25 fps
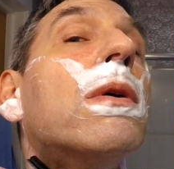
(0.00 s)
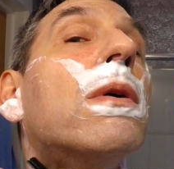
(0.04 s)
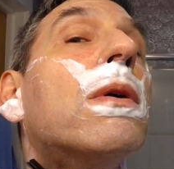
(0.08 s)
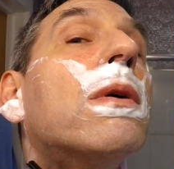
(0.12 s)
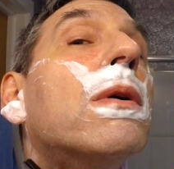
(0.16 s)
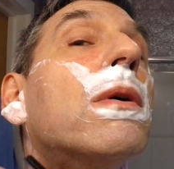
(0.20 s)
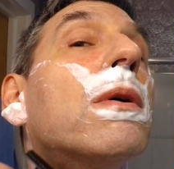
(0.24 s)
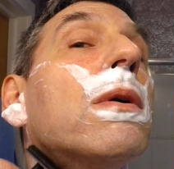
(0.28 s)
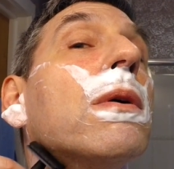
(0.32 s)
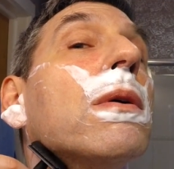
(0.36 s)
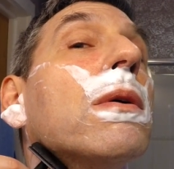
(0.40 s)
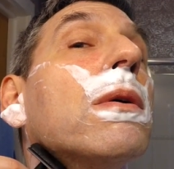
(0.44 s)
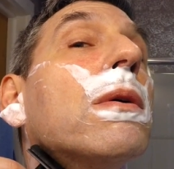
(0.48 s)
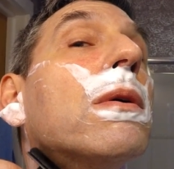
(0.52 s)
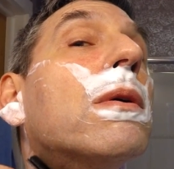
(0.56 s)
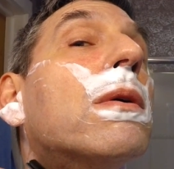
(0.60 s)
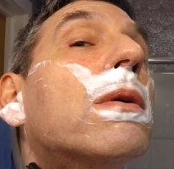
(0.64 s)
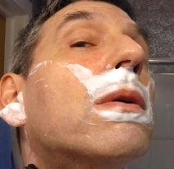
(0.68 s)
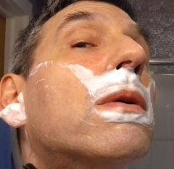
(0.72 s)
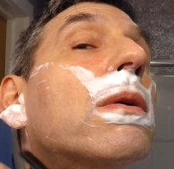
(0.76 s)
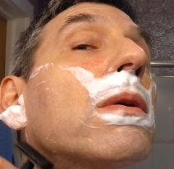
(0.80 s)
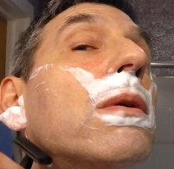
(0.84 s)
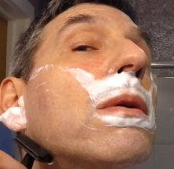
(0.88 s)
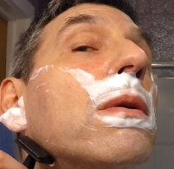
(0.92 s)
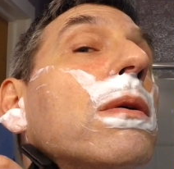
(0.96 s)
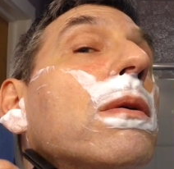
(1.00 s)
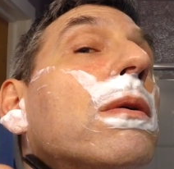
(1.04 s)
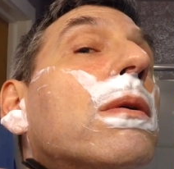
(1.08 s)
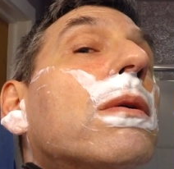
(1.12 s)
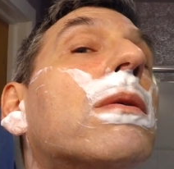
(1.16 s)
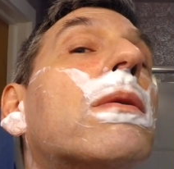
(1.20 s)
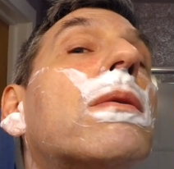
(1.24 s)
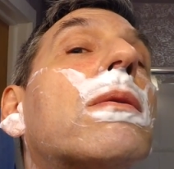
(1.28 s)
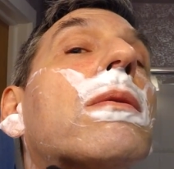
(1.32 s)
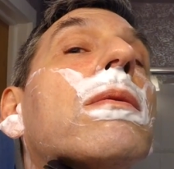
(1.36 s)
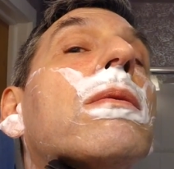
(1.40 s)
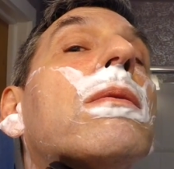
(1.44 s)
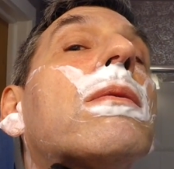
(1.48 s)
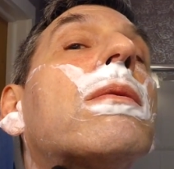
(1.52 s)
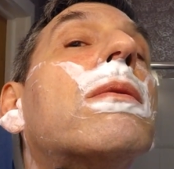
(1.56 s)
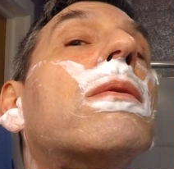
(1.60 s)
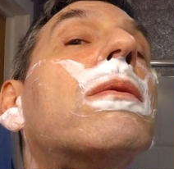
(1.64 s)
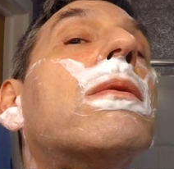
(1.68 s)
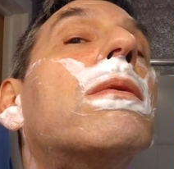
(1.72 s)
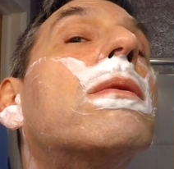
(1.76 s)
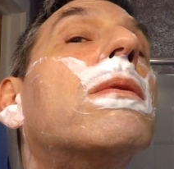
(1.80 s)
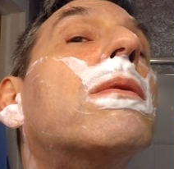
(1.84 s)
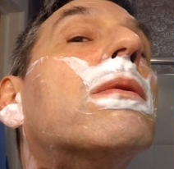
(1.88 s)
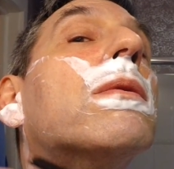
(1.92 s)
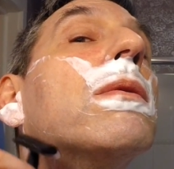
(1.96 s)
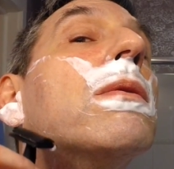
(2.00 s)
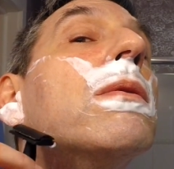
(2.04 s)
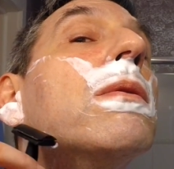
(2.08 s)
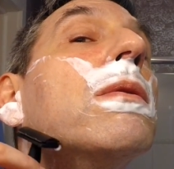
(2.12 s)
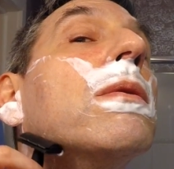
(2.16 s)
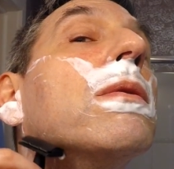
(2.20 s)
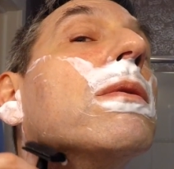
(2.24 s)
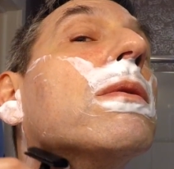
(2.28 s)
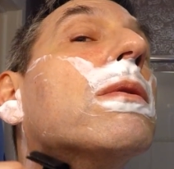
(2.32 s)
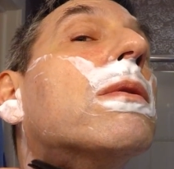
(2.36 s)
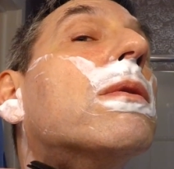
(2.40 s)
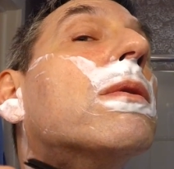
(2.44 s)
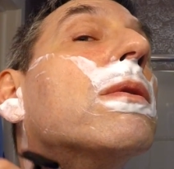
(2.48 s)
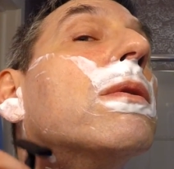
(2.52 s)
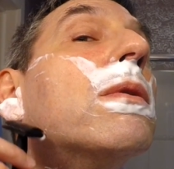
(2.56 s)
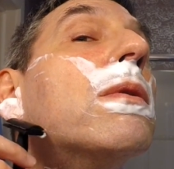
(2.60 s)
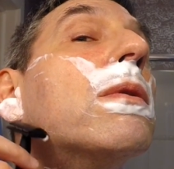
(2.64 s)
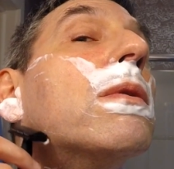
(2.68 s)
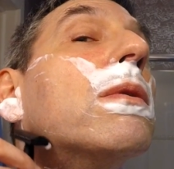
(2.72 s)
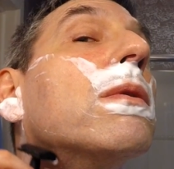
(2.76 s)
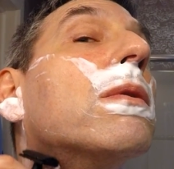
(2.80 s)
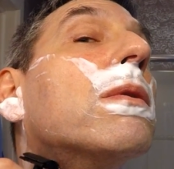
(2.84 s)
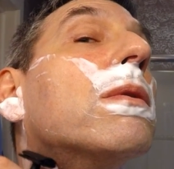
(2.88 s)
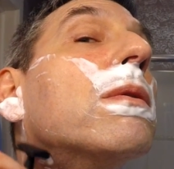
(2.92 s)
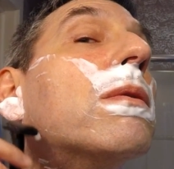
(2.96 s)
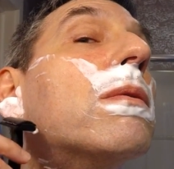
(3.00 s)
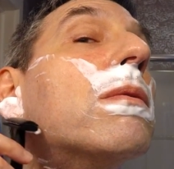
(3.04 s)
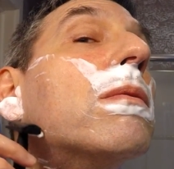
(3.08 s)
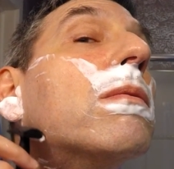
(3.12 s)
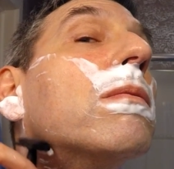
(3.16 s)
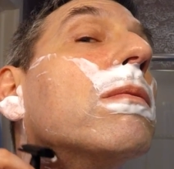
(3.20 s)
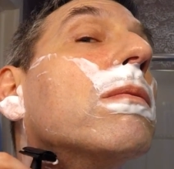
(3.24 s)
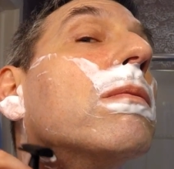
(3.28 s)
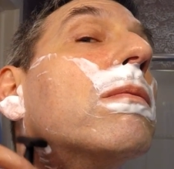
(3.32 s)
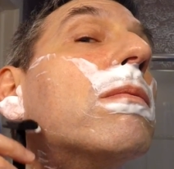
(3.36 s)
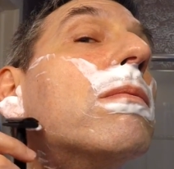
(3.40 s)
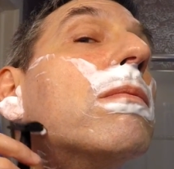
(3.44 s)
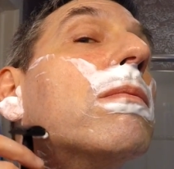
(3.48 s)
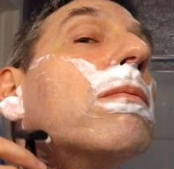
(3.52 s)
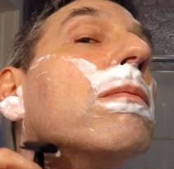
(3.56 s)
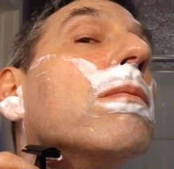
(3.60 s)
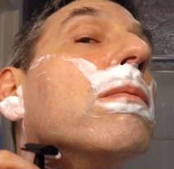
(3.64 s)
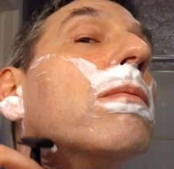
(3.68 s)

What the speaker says: (no one is talking)